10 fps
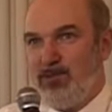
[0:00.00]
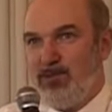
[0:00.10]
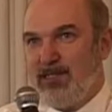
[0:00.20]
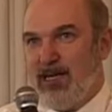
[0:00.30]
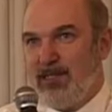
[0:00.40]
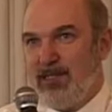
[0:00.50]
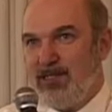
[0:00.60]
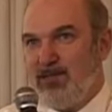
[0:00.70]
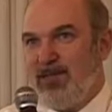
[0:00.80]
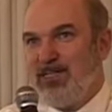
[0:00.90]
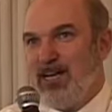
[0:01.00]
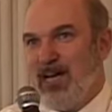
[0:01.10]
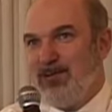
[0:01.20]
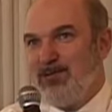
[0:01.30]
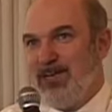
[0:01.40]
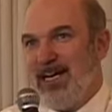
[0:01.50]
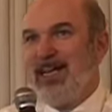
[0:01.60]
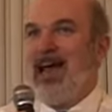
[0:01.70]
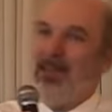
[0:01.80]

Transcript: protect us, we try to get